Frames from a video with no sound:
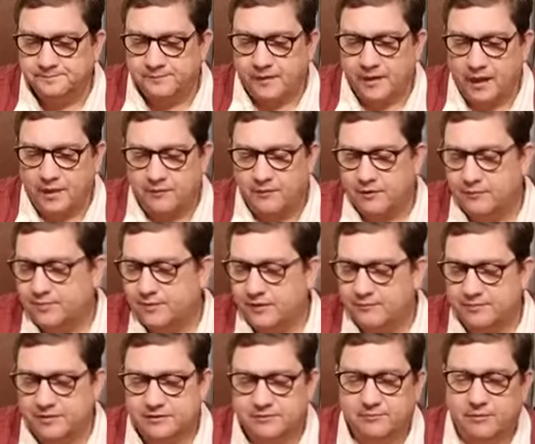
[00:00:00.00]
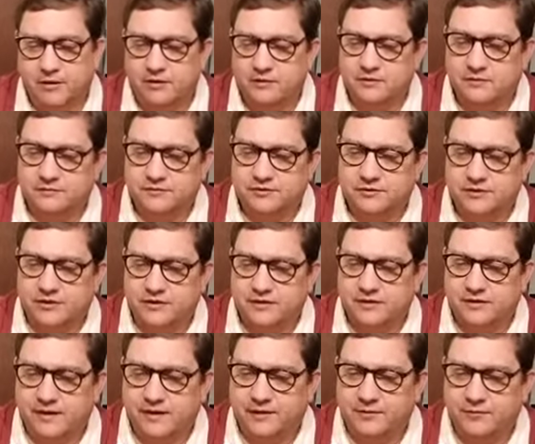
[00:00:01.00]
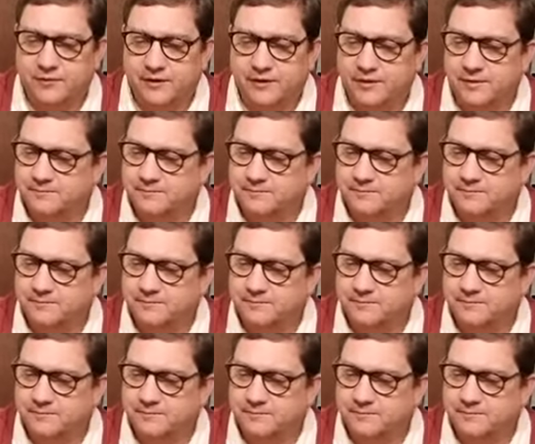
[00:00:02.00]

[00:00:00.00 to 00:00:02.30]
I would open up this bottle of Chardonnay with